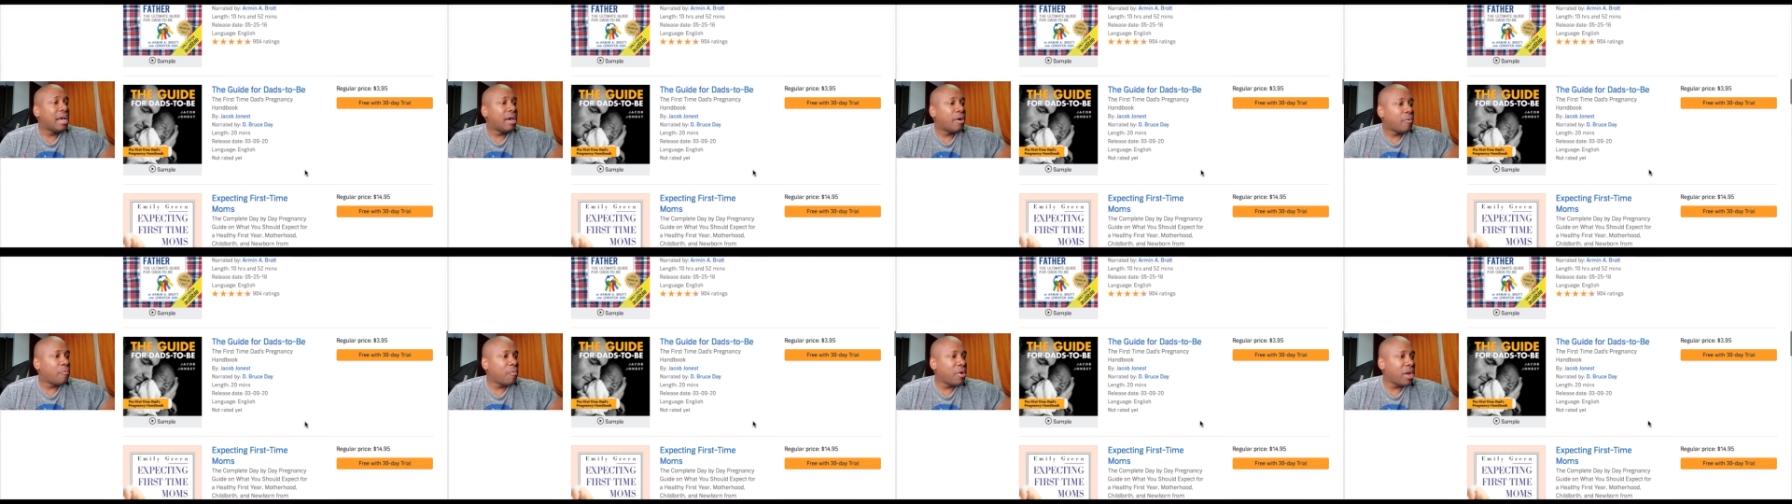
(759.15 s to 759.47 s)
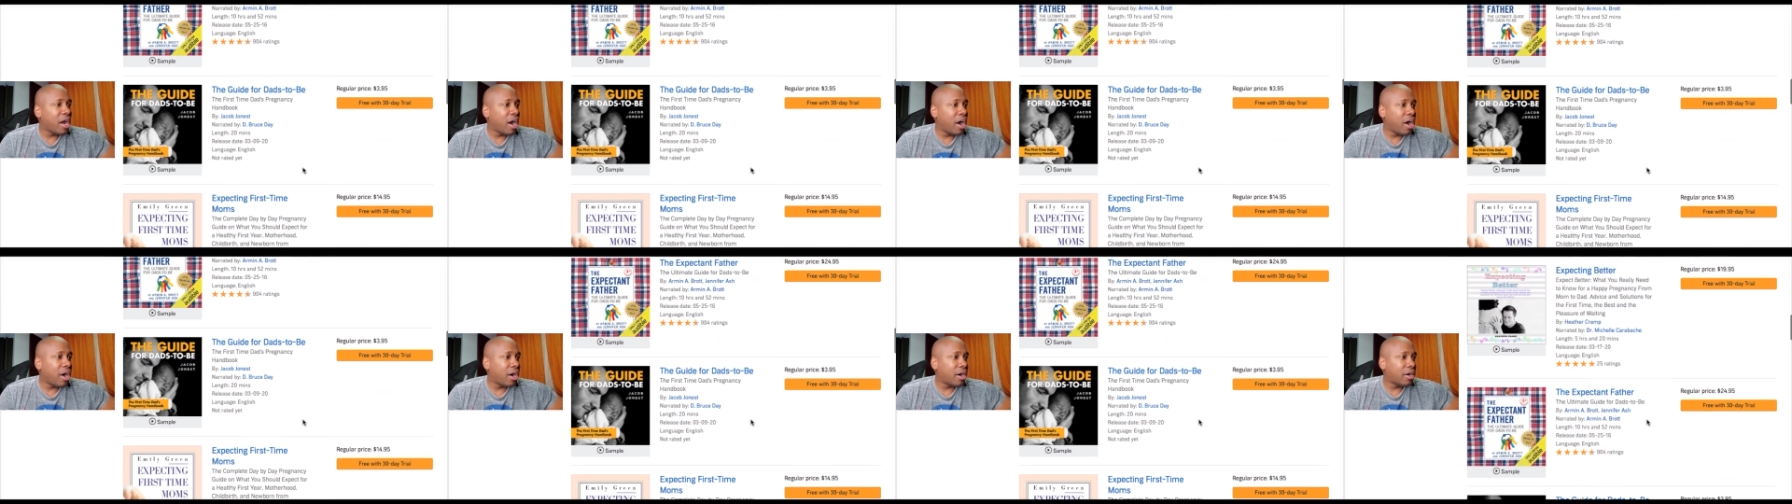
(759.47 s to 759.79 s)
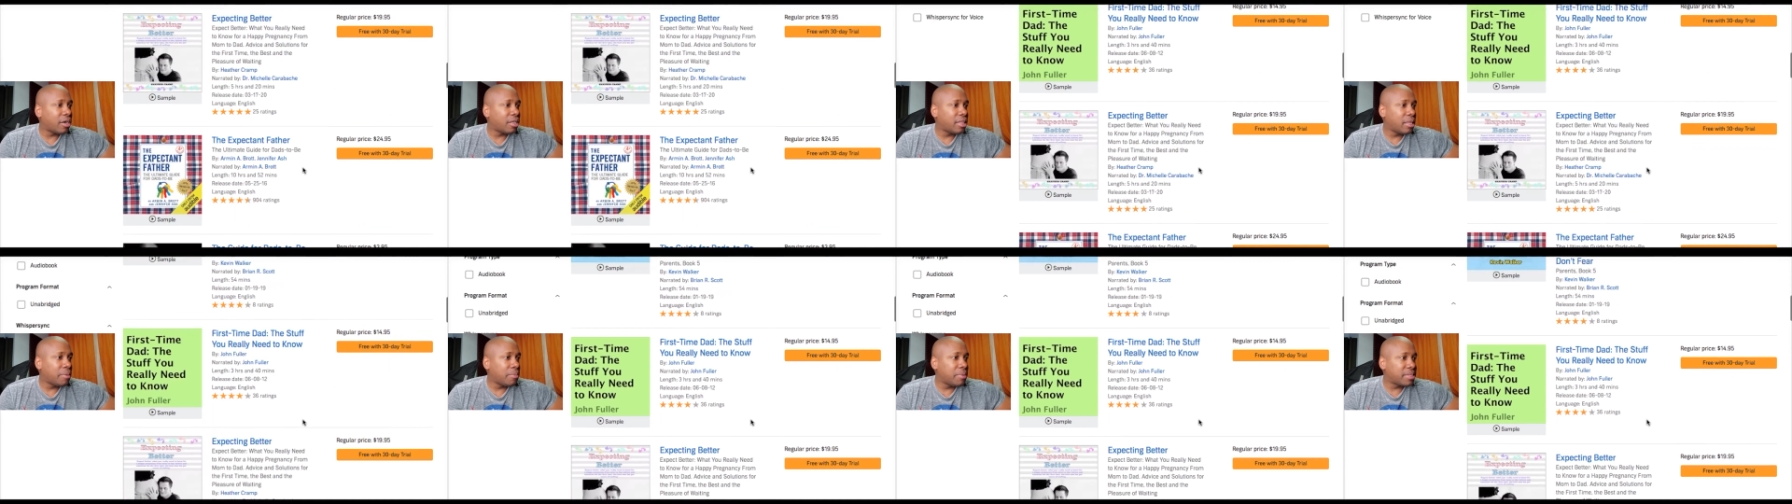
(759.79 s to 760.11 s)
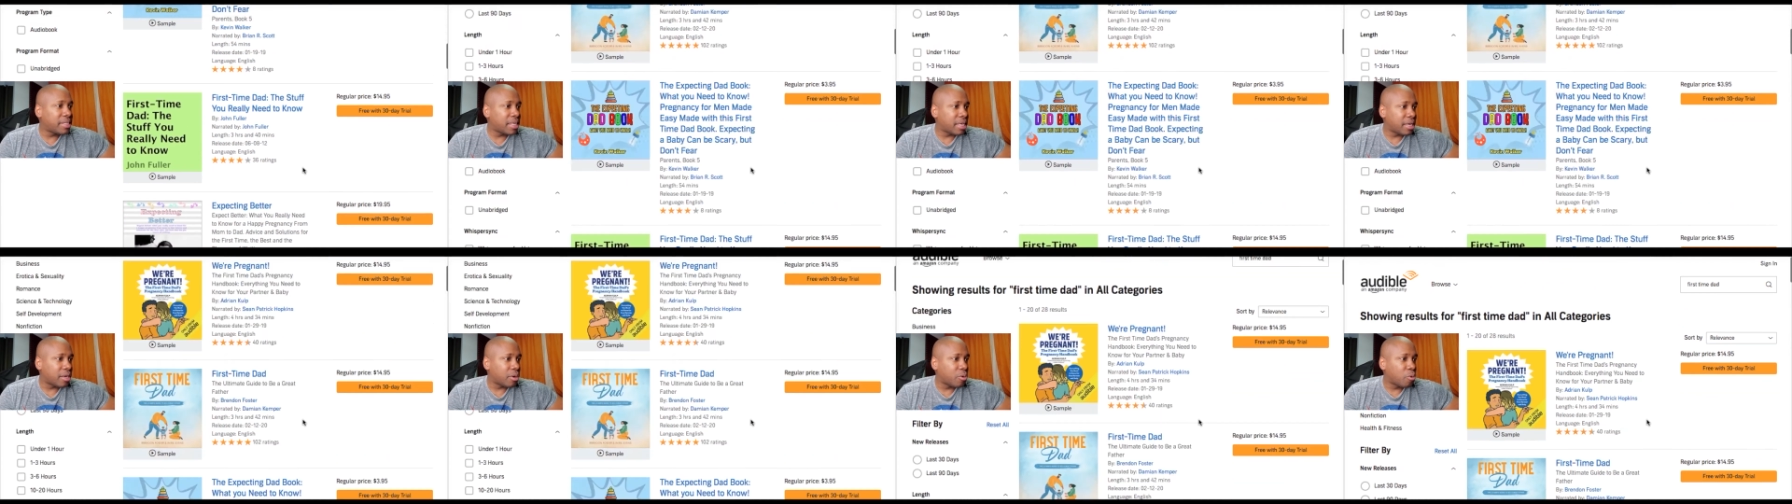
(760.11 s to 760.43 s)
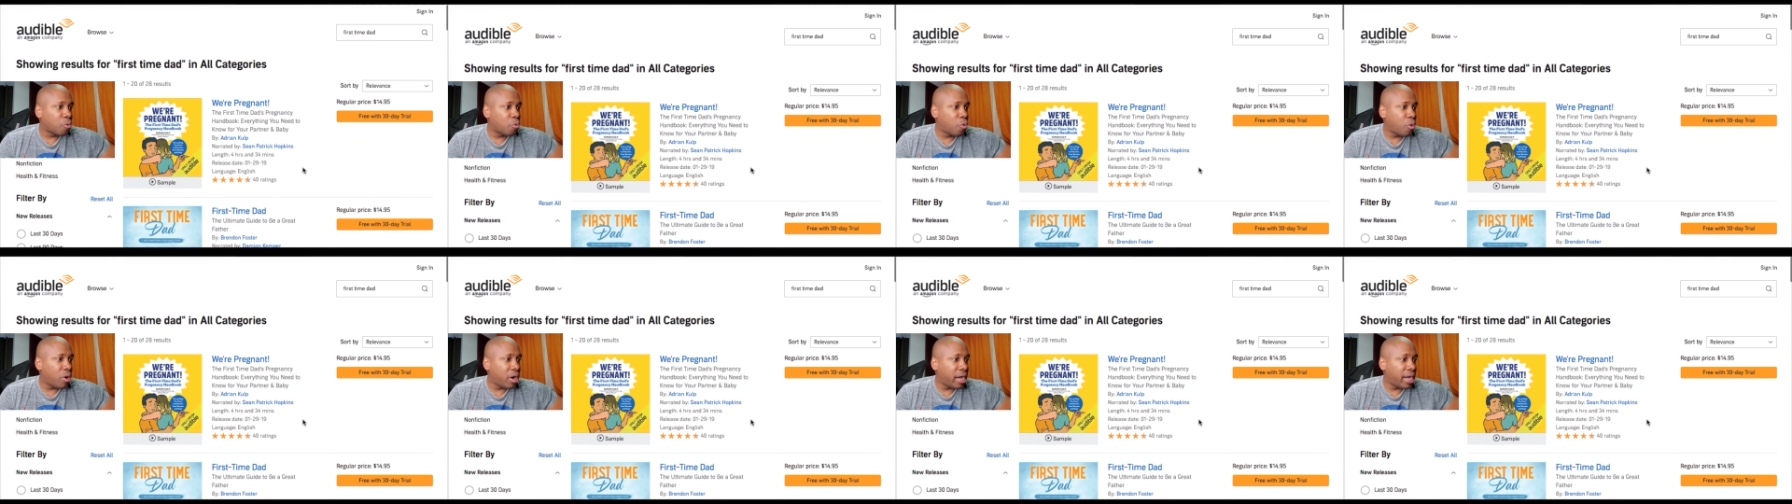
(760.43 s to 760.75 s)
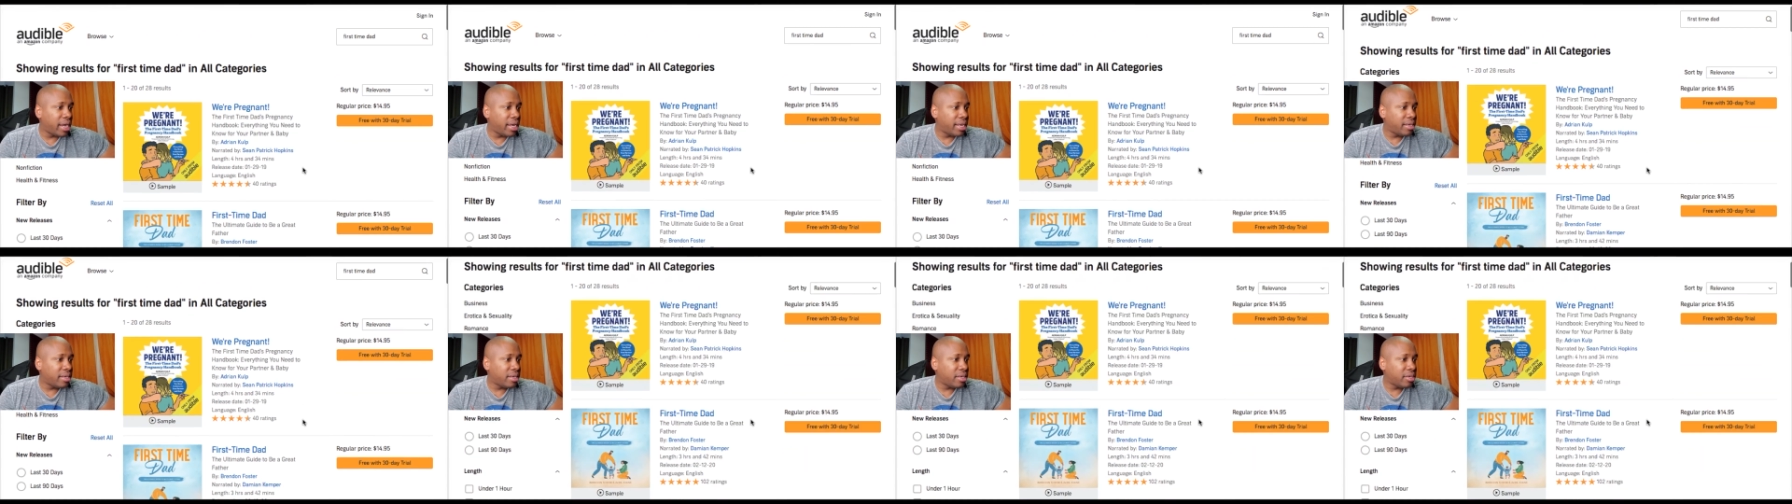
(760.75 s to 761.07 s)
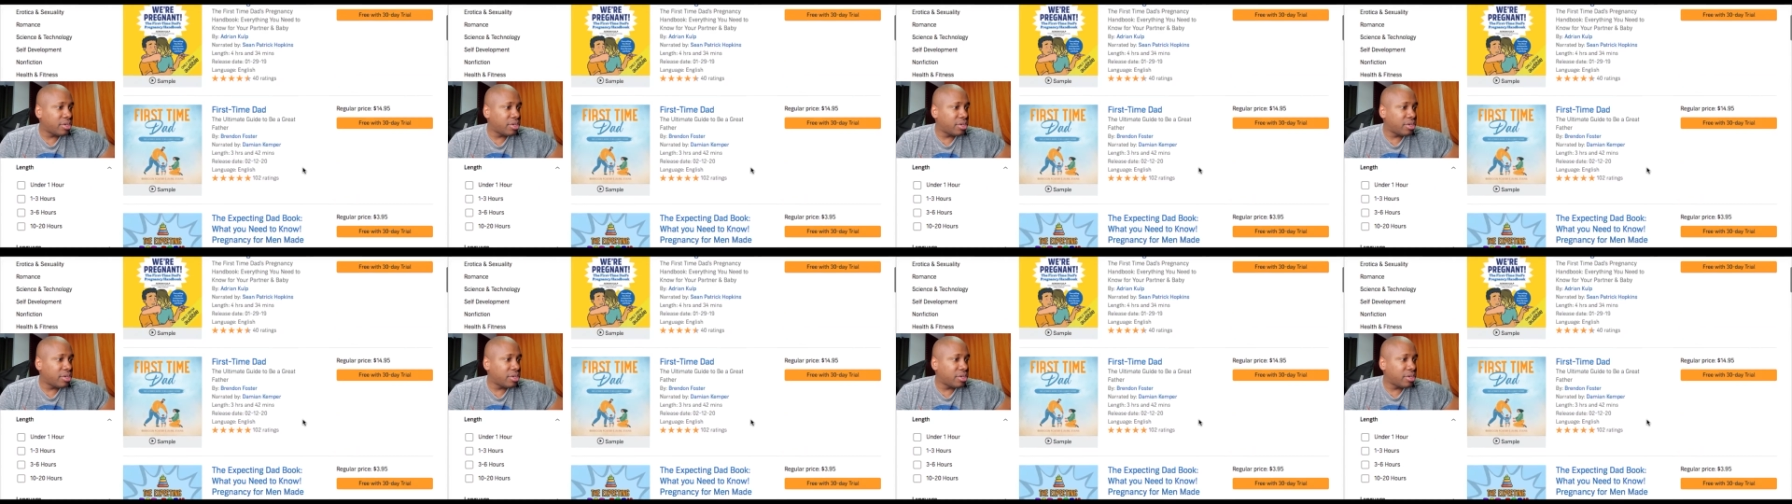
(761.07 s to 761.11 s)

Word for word: we are, let me see, one,